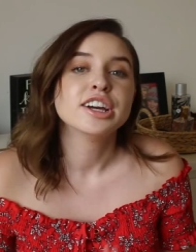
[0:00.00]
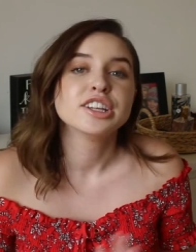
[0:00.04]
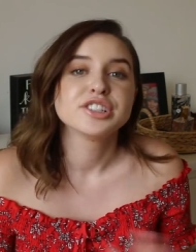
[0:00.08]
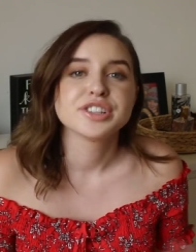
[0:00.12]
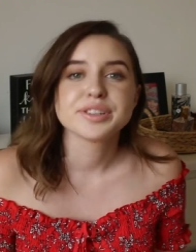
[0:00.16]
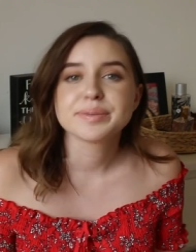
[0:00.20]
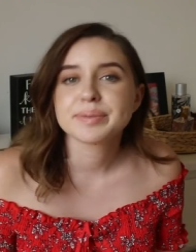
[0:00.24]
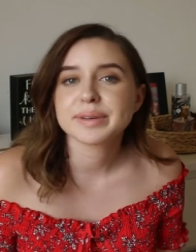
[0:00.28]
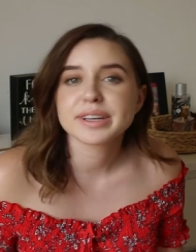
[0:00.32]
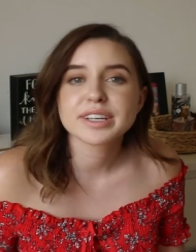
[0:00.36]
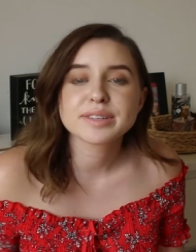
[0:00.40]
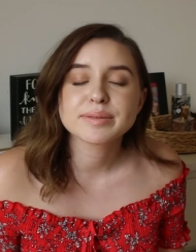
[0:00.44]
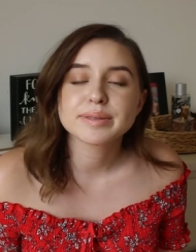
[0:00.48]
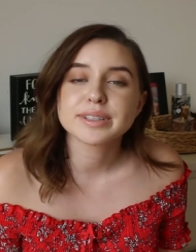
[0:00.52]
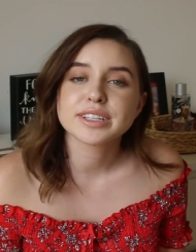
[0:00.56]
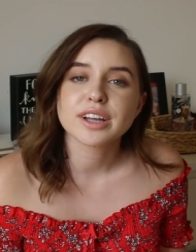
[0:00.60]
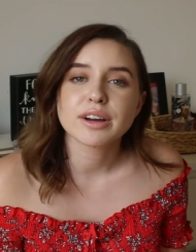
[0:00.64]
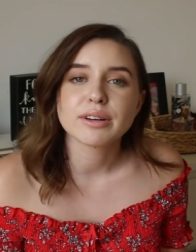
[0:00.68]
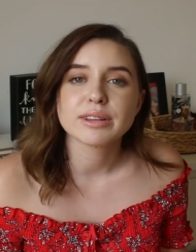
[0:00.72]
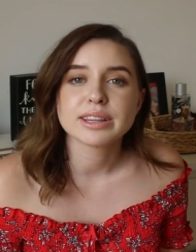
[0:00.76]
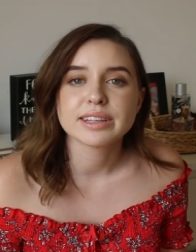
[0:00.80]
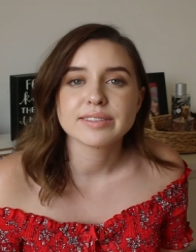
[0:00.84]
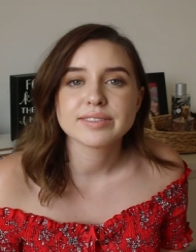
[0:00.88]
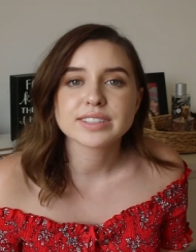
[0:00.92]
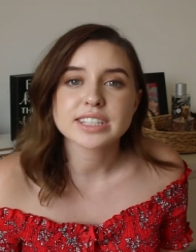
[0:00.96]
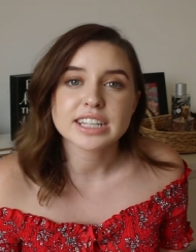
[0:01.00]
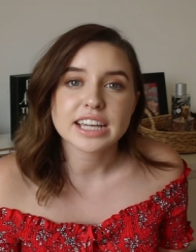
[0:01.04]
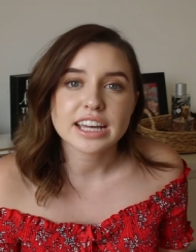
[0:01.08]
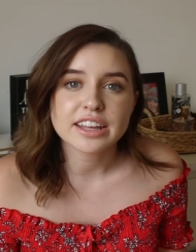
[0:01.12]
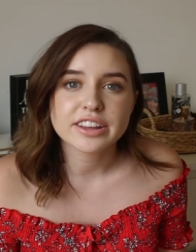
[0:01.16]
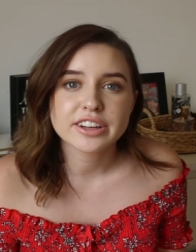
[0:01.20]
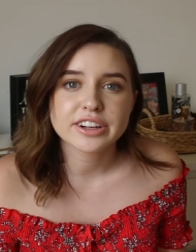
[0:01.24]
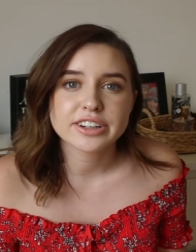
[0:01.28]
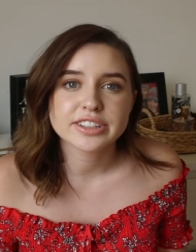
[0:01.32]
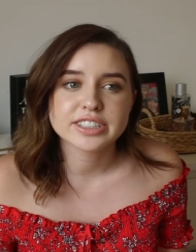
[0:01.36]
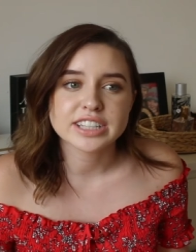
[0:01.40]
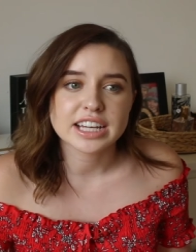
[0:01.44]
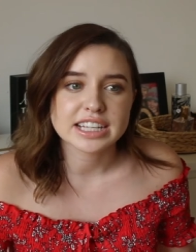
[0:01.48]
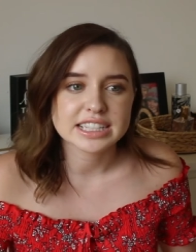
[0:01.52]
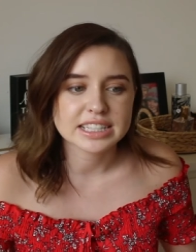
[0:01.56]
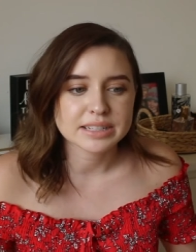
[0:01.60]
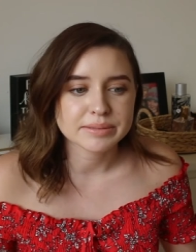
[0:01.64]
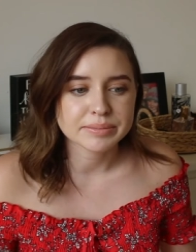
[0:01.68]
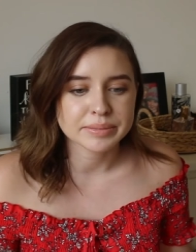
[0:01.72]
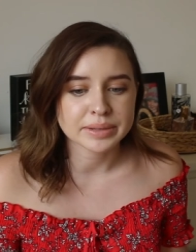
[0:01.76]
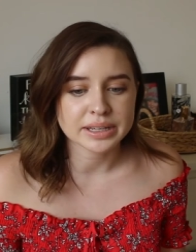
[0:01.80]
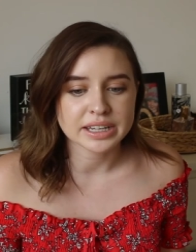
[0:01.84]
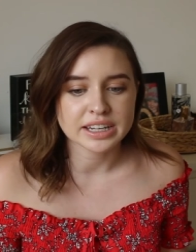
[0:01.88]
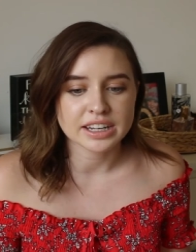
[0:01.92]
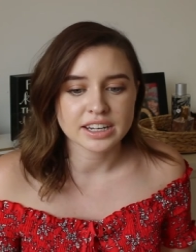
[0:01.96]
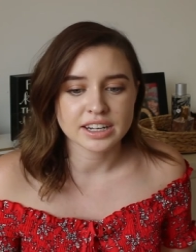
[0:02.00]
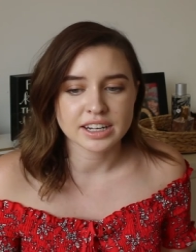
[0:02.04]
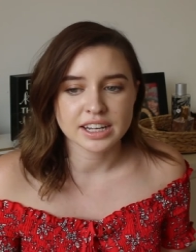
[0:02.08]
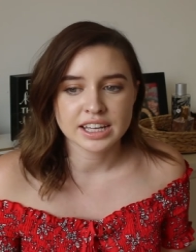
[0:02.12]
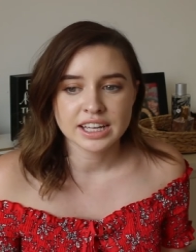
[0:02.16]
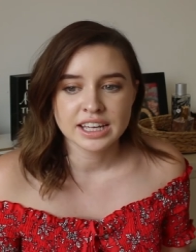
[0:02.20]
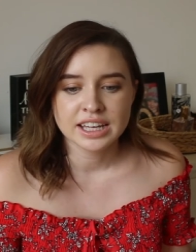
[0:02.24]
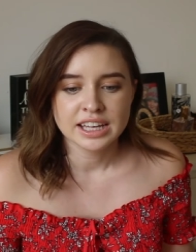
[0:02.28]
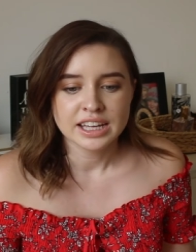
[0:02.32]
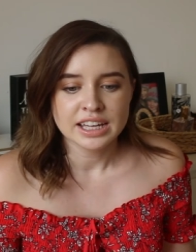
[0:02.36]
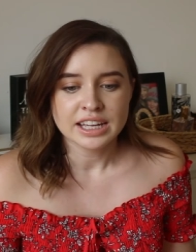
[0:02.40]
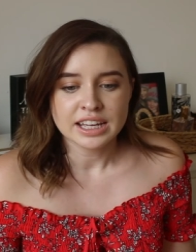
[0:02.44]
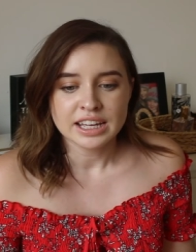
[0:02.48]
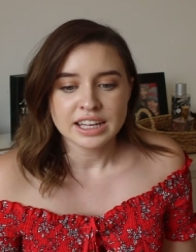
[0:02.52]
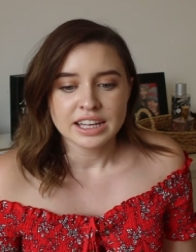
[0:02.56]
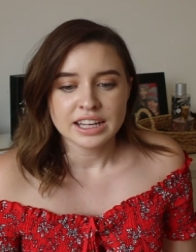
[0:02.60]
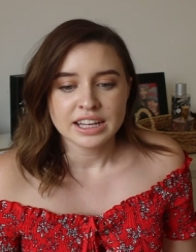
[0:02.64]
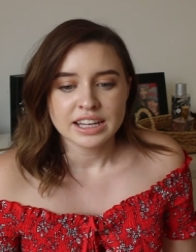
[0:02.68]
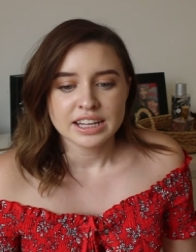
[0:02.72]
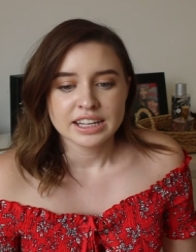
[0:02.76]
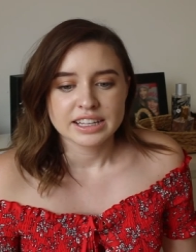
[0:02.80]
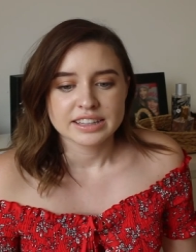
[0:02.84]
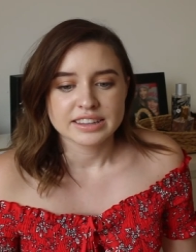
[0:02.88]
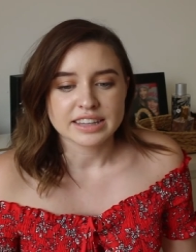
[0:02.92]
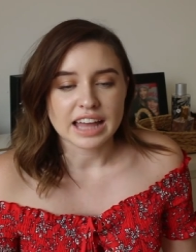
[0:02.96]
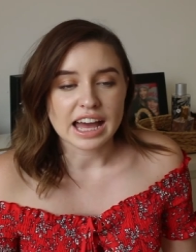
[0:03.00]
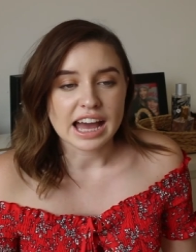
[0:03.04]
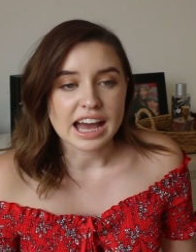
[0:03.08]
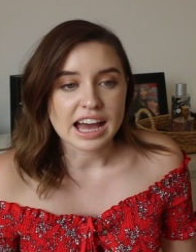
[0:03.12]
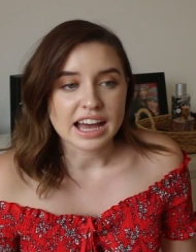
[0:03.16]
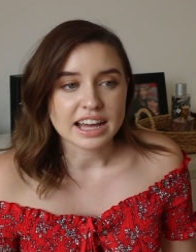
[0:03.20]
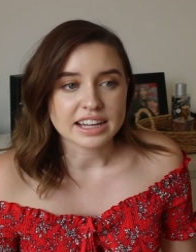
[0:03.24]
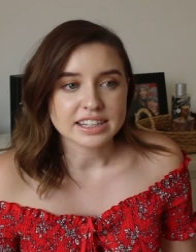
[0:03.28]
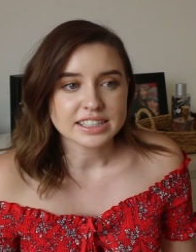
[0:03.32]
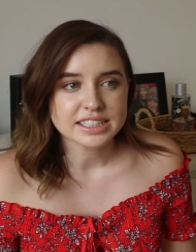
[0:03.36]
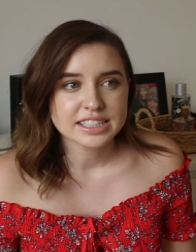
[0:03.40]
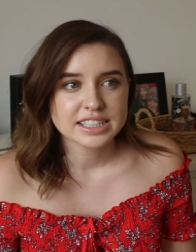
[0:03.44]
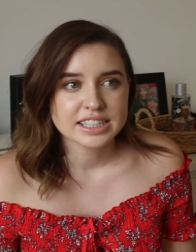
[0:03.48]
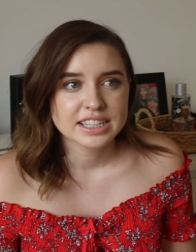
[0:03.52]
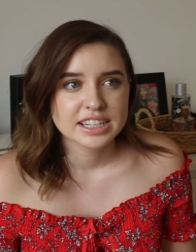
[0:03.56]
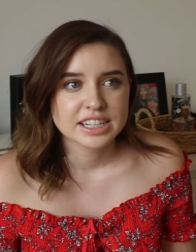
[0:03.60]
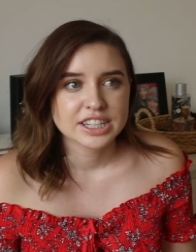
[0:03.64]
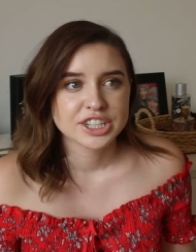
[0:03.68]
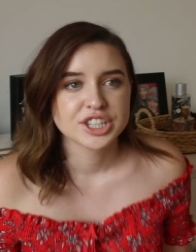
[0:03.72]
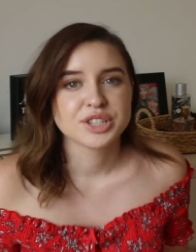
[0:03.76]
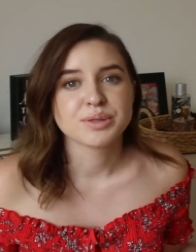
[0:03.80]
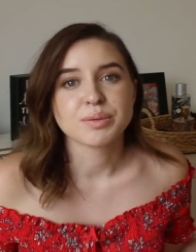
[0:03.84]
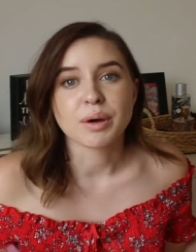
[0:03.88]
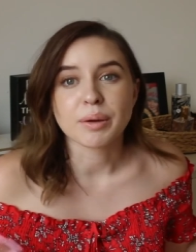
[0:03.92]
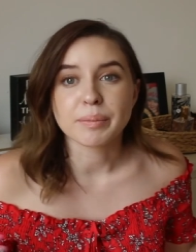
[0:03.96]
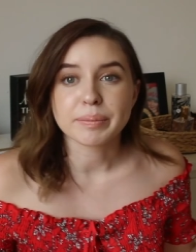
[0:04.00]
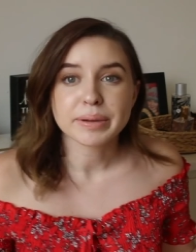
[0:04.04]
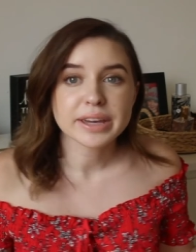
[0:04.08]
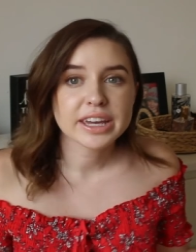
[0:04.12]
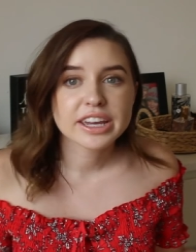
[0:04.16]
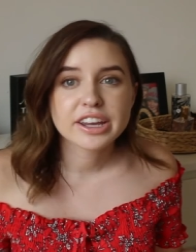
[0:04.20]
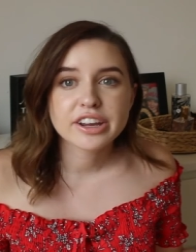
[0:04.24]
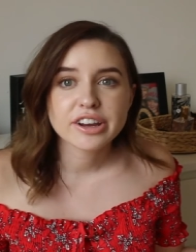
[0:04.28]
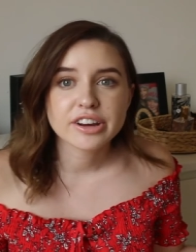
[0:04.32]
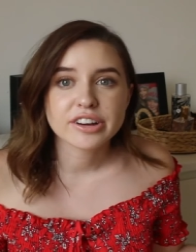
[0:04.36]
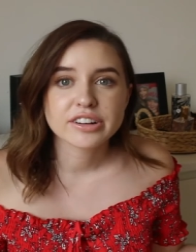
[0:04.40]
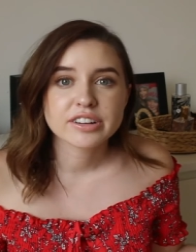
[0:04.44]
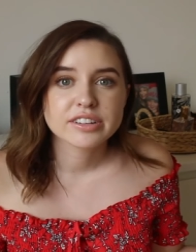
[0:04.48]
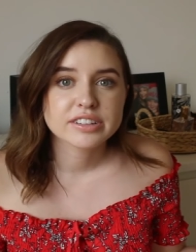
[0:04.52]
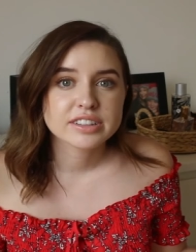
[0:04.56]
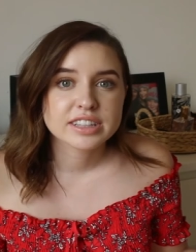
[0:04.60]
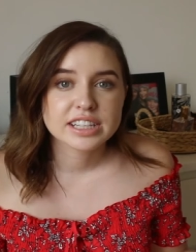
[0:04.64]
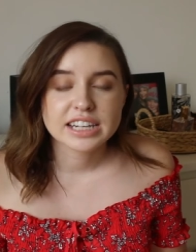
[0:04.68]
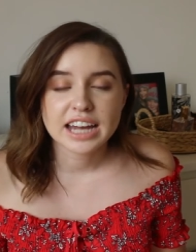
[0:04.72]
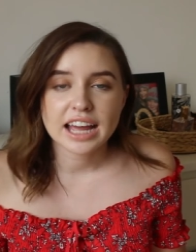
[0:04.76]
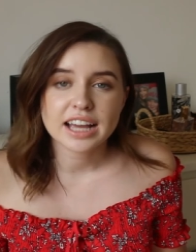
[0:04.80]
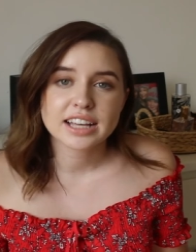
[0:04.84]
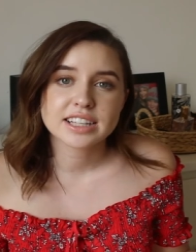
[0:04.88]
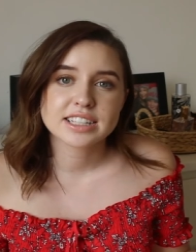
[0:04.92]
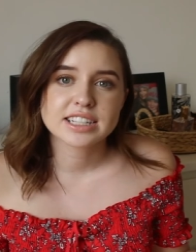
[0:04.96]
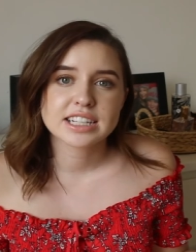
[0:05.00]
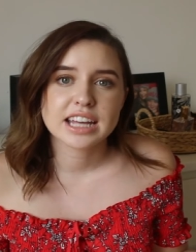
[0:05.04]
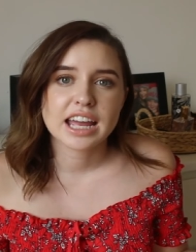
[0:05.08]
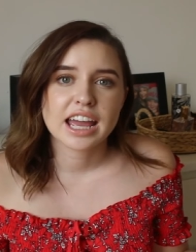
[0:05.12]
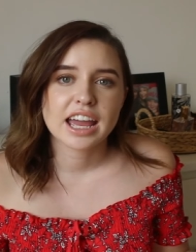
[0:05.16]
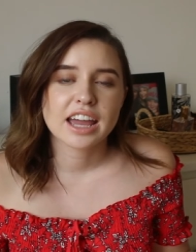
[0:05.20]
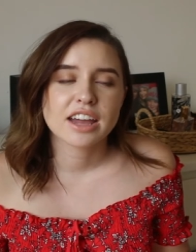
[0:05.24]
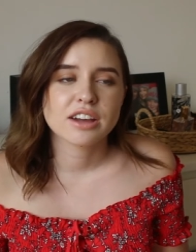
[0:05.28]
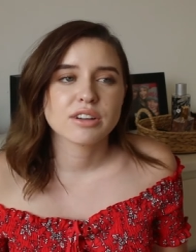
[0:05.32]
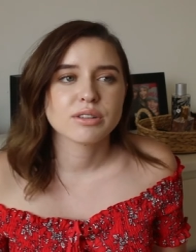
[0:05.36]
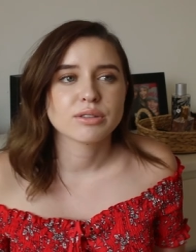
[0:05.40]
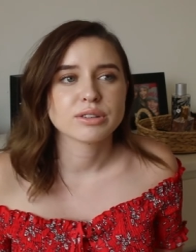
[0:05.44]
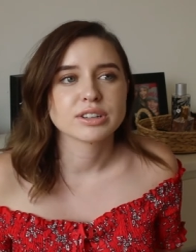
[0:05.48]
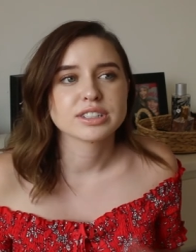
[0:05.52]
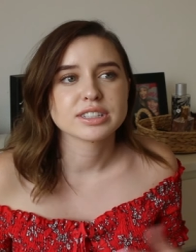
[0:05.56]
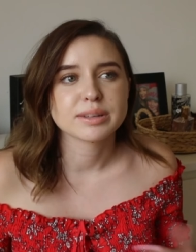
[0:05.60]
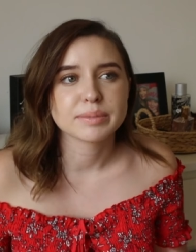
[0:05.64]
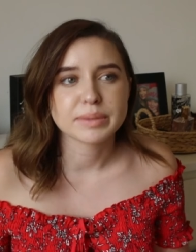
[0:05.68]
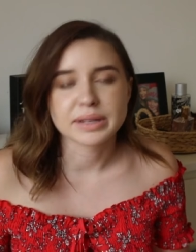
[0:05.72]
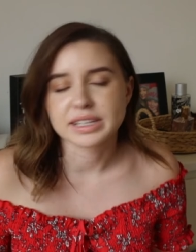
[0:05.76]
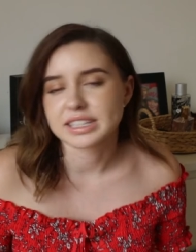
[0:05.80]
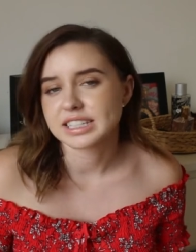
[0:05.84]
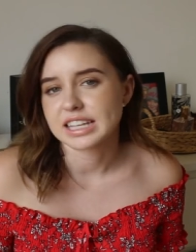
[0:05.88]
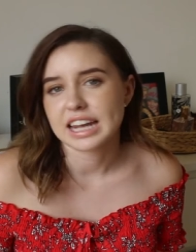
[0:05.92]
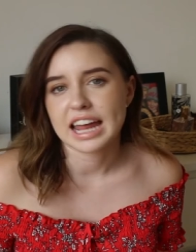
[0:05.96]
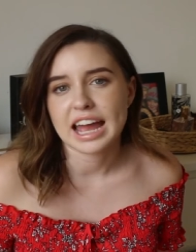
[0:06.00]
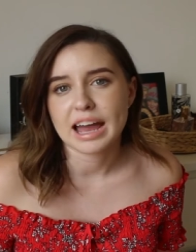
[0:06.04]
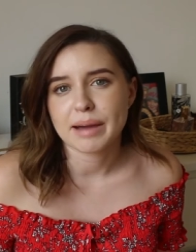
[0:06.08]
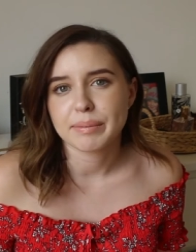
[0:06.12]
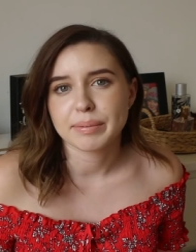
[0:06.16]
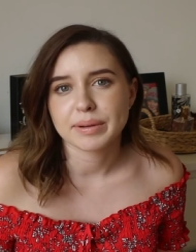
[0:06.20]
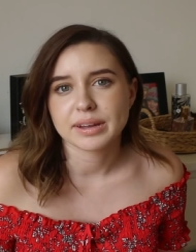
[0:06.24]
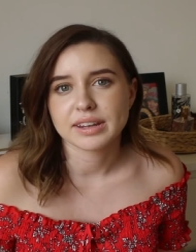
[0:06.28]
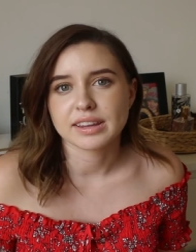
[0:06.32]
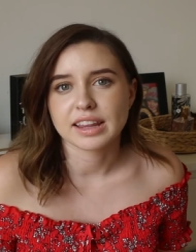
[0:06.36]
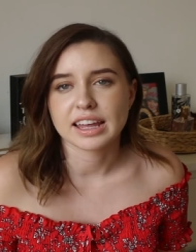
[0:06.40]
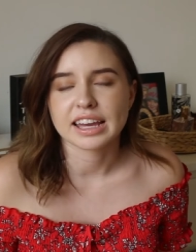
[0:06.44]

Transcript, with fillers: Just because we don't live together doesn't mean that she won't be here the next day or something's going to happen.